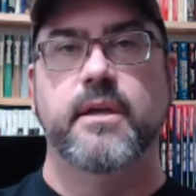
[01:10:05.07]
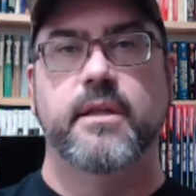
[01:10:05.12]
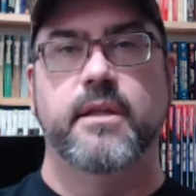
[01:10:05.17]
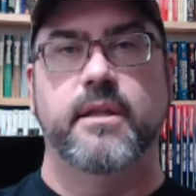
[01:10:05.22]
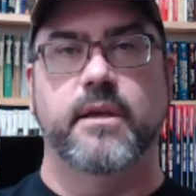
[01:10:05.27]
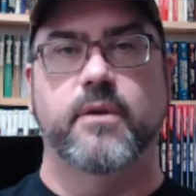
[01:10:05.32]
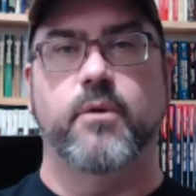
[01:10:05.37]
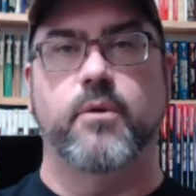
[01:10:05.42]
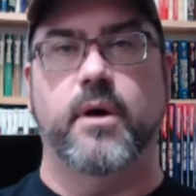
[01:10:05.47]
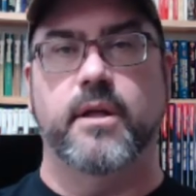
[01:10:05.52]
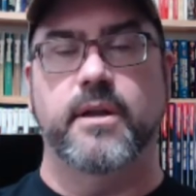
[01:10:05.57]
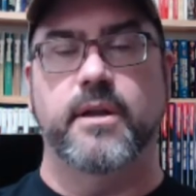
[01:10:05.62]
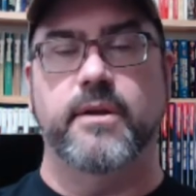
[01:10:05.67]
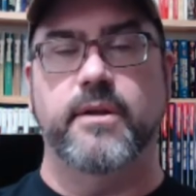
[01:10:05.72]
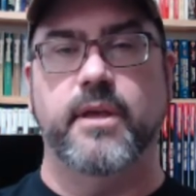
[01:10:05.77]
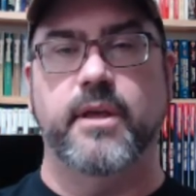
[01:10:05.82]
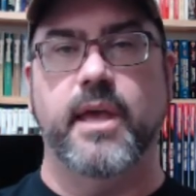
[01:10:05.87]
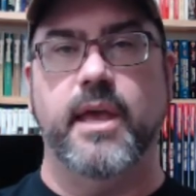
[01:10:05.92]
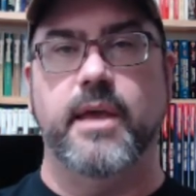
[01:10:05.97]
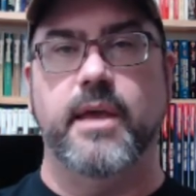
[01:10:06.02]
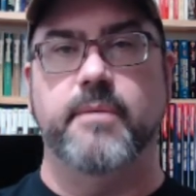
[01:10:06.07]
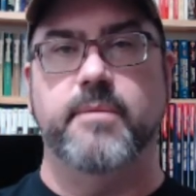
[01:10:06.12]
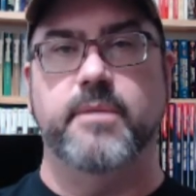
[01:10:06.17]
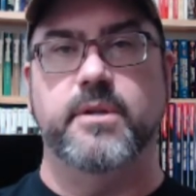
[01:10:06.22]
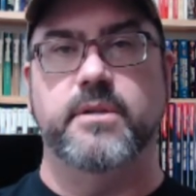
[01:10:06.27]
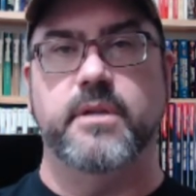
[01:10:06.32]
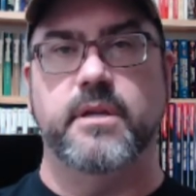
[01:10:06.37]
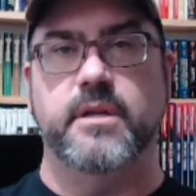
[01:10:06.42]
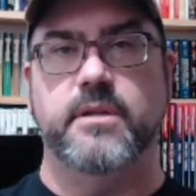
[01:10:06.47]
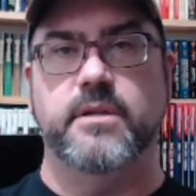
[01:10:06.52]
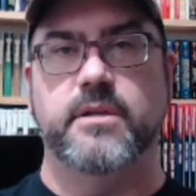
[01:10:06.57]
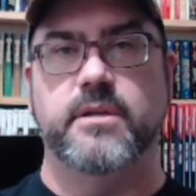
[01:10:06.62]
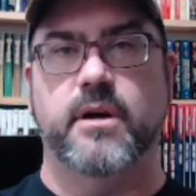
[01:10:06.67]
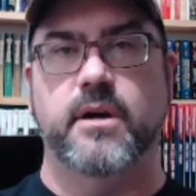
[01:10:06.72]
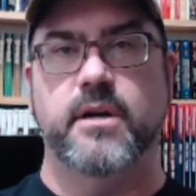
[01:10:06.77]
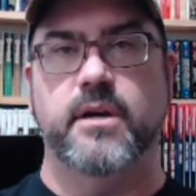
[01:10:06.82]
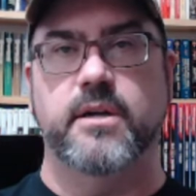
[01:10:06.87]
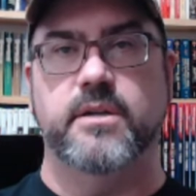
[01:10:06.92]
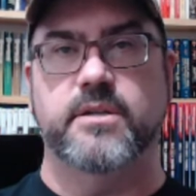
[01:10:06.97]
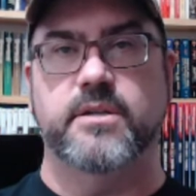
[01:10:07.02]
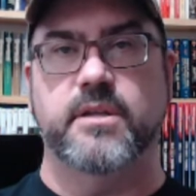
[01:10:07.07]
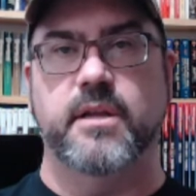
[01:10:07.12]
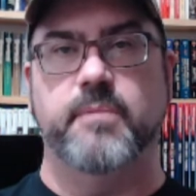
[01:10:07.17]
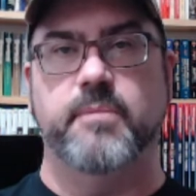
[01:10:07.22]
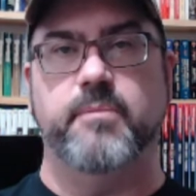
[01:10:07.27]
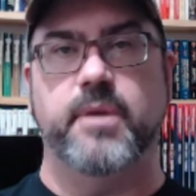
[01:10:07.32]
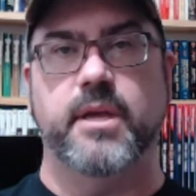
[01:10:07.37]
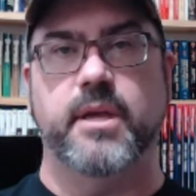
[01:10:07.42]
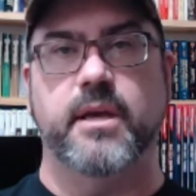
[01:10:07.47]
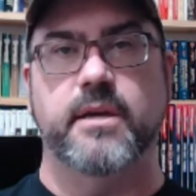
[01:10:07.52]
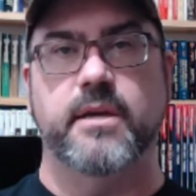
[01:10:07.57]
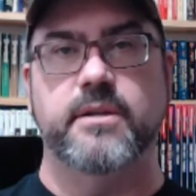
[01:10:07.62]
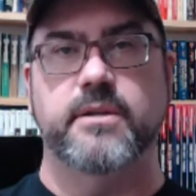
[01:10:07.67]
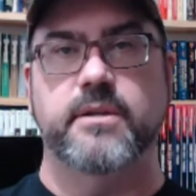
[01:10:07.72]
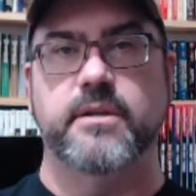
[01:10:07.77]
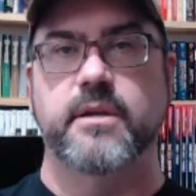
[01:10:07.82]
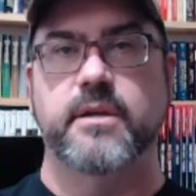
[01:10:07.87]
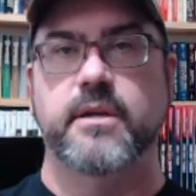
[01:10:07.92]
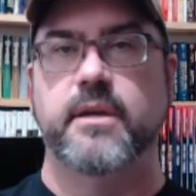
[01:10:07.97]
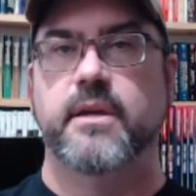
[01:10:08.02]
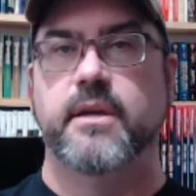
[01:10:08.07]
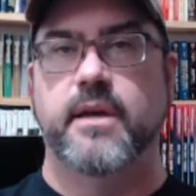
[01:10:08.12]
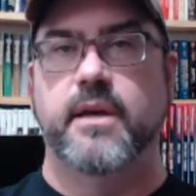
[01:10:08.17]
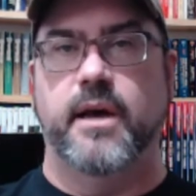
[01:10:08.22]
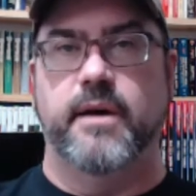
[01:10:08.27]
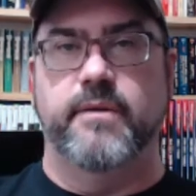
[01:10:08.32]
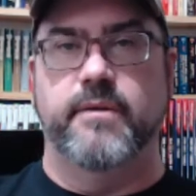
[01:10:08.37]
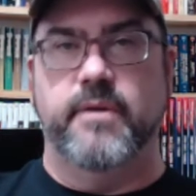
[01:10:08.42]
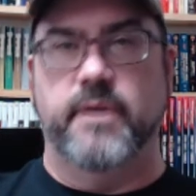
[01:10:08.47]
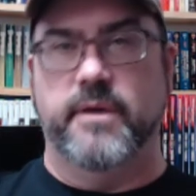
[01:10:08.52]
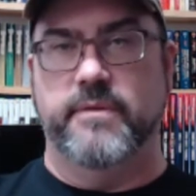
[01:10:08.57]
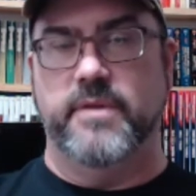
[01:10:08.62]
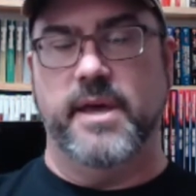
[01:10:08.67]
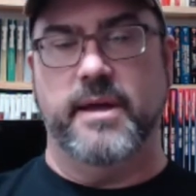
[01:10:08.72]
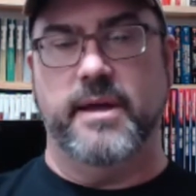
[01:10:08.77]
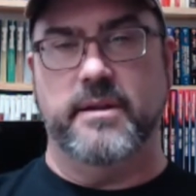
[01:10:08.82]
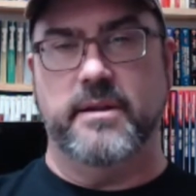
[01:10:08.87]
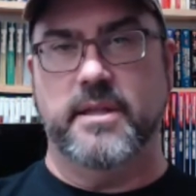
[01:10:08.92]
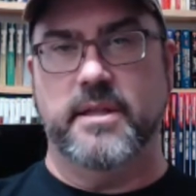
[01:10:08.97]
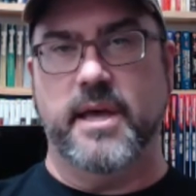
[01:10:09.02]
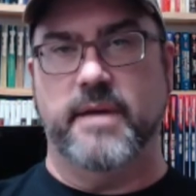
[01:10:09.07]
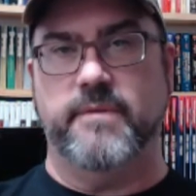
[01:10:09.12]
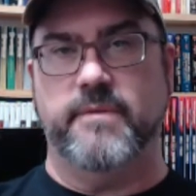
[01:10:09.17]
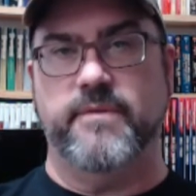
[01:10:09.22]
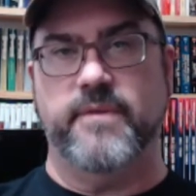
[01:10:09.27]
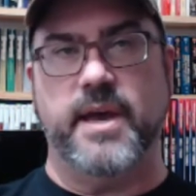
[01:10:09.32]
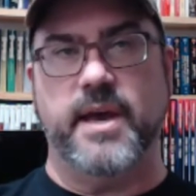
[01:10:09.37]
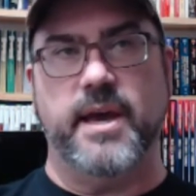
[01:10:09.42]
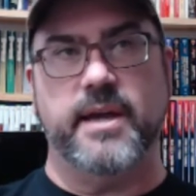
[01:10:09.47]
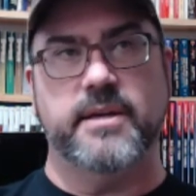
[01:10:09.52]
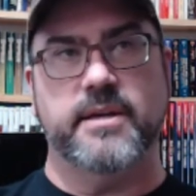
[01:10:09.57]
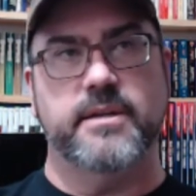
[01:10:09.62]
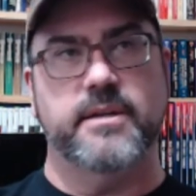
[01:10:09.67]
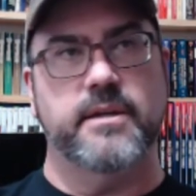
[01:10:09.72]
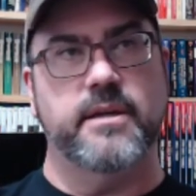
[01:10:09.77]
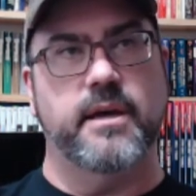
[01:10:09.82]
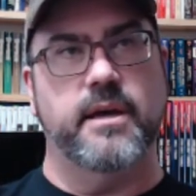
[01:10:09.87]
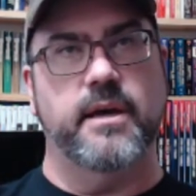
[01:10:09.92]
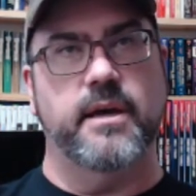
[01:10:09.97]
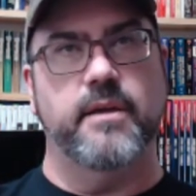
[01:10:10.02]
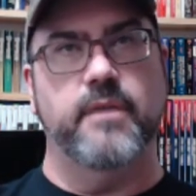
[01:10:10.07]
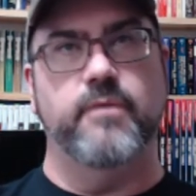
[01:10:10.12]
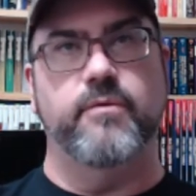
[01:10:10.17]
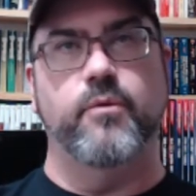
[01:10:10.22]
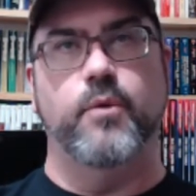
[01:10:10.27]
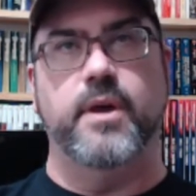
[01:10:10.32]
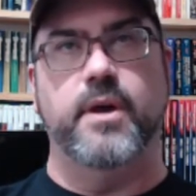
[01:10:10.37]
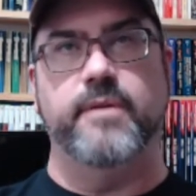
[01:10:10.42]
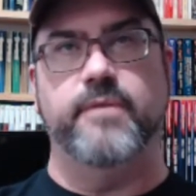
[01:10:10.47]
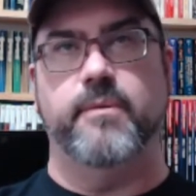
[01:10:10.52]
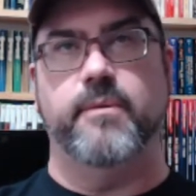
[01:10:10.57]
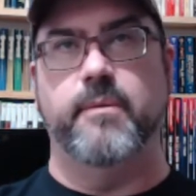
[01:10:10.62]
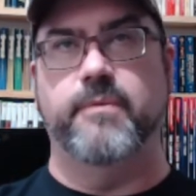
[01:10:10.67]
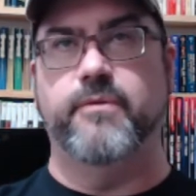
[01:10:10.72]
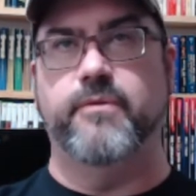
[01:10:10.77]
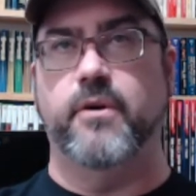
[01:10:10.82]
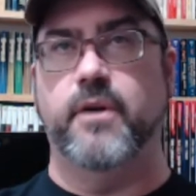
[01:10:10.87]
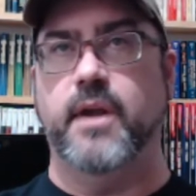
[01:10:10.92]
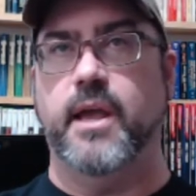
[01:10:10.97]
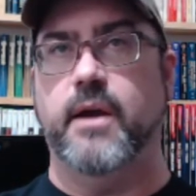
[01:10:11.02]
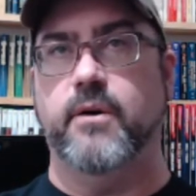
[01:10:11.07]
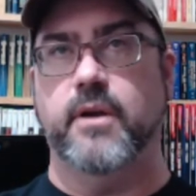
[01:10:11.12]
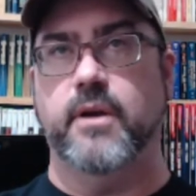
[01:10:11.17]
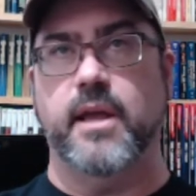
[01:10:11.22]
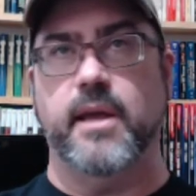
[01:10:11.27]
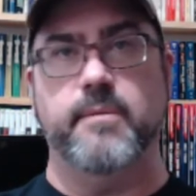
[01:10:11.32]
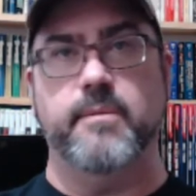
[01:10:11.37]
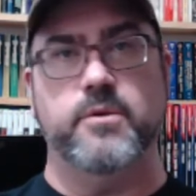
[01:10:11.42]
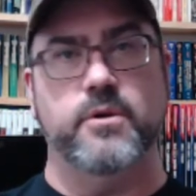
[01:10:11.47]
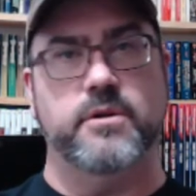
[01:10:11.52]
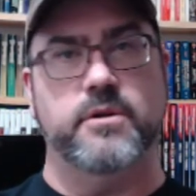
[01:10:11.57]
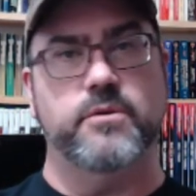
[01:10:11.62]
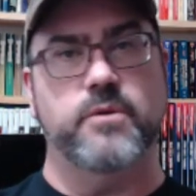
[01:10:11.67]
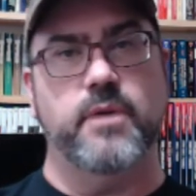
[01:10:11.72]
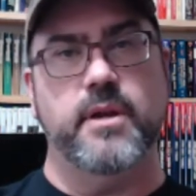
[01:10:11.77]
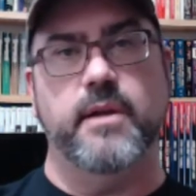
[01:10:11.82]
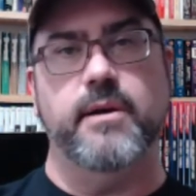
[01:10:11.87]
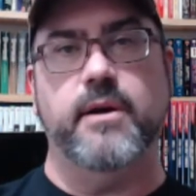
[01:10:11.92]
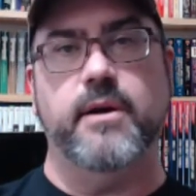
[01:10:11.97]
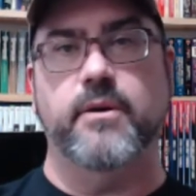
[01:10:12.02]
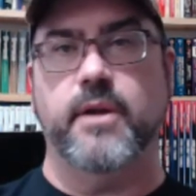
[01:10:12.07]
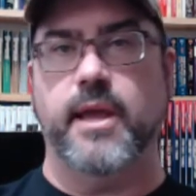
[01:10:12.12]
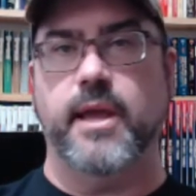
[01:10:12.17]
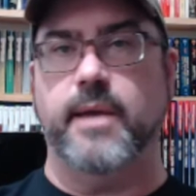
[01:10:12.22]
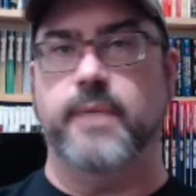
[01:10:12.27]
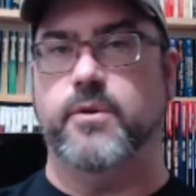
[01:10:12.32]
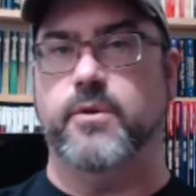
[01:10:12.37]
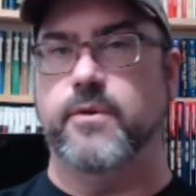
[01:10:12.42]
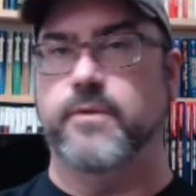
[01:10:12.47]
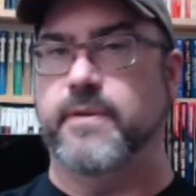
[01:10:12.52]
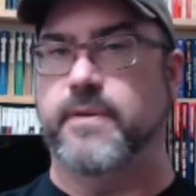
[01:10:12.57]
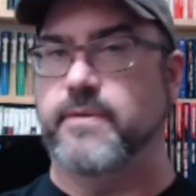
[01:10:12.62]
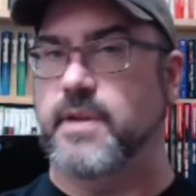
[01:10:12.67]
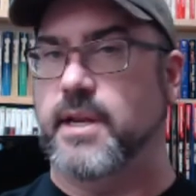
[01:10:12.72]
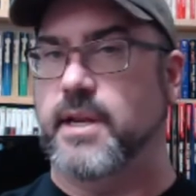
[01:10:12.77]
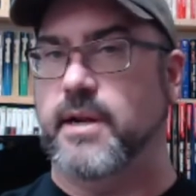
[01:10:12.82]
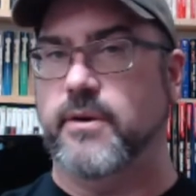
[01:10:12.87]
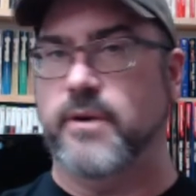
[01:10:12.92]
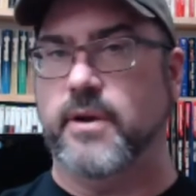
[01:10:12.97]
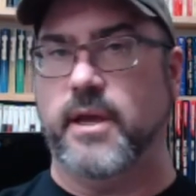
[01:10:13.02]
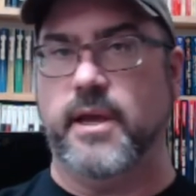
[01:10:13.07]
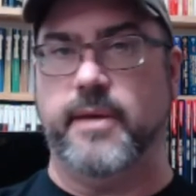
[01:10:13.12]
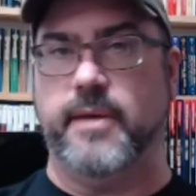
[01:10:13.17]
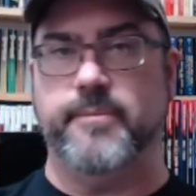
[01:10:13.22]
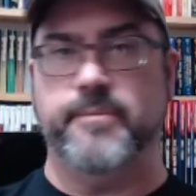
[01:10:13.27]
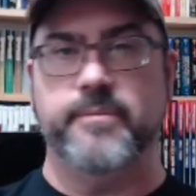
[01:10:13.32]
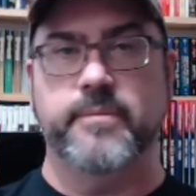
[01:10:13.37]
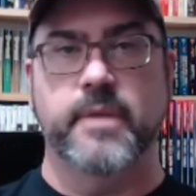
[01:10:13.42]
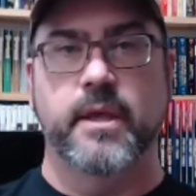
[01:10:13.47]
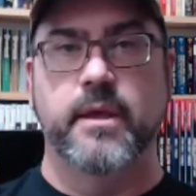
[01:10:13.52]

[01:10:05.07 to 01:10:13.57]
And the quality of the game is starting to slip because of, that fact. You went from a 40-hour game to a 20-hour game to a 15-hour game.